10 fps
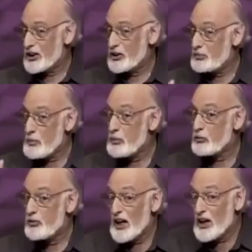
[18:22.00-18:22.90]
because
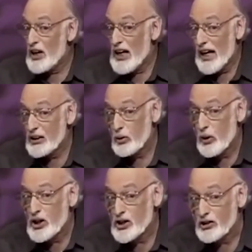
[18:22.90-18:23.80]
people rarely ask
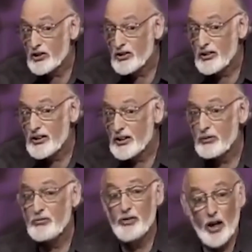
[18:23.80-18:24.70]
questions.
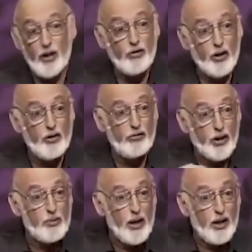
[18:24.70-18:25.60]
It's a very, very
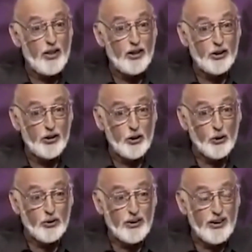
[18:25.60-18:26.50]
fundamental thing to
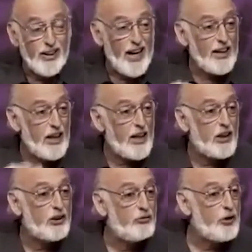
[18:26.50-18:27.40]
do. And yet
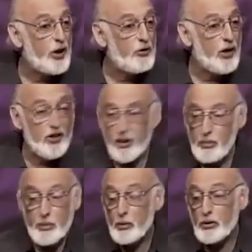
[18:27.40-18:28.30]
it's a very rare thing.
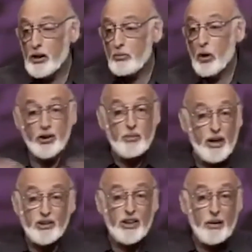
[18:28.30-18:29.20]
People mostly
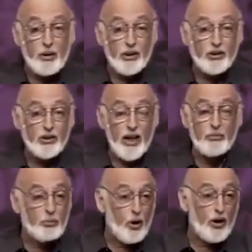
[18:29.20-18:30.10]
make statements
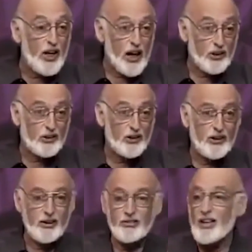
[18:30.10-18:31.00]
and broadcast
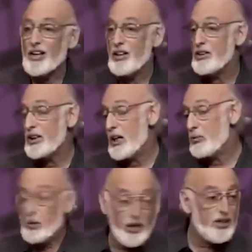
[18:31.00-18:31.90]
rather than
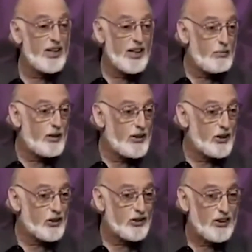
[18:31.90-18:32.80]
saying, well, what do you think about
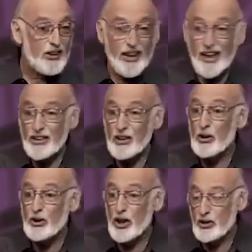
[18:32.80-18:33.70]
this? Asking
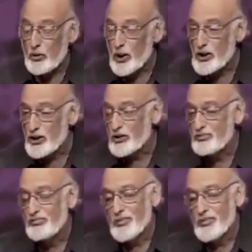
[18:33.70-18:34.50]
those kinds of questions.